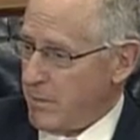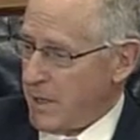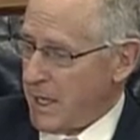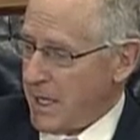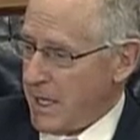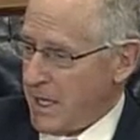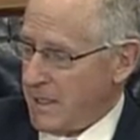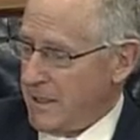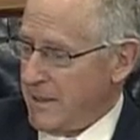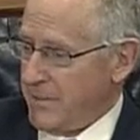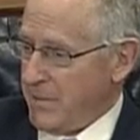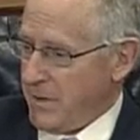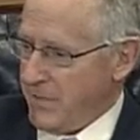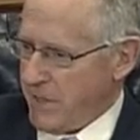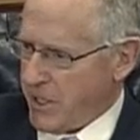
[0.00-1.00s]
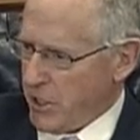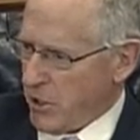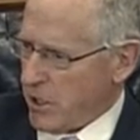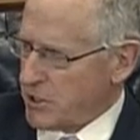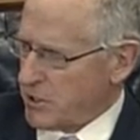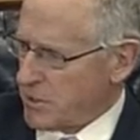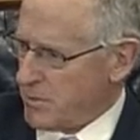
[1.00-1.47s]
but I had Vicky
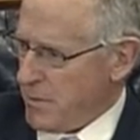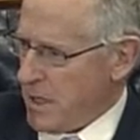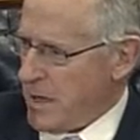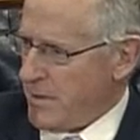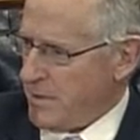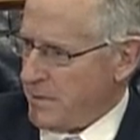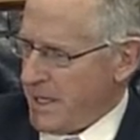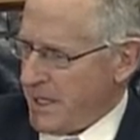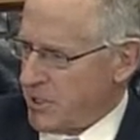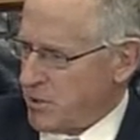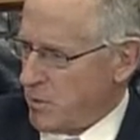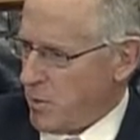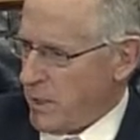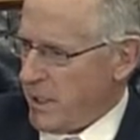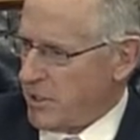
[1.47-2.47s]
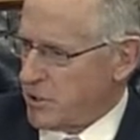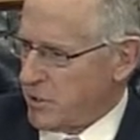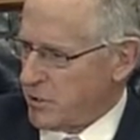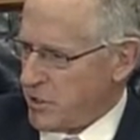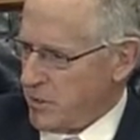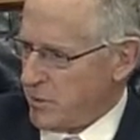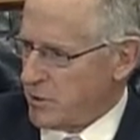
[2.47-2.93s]
Hartzler's mom had passed away, so
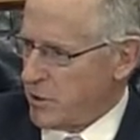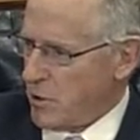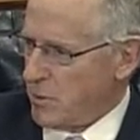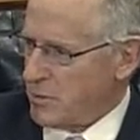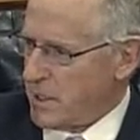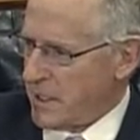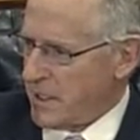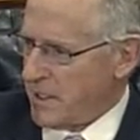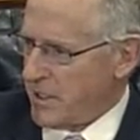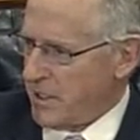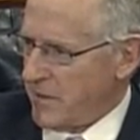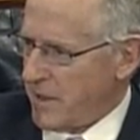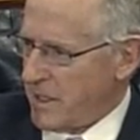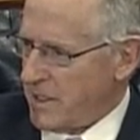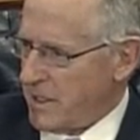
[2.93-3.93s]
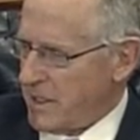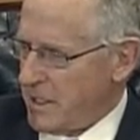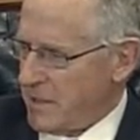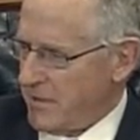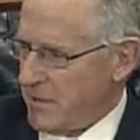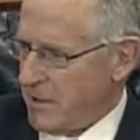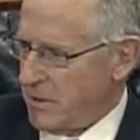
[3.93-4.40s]
she was home taking care of that and didn't get
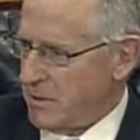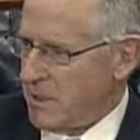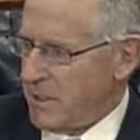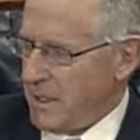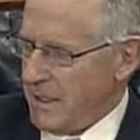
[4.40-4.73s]
to vote.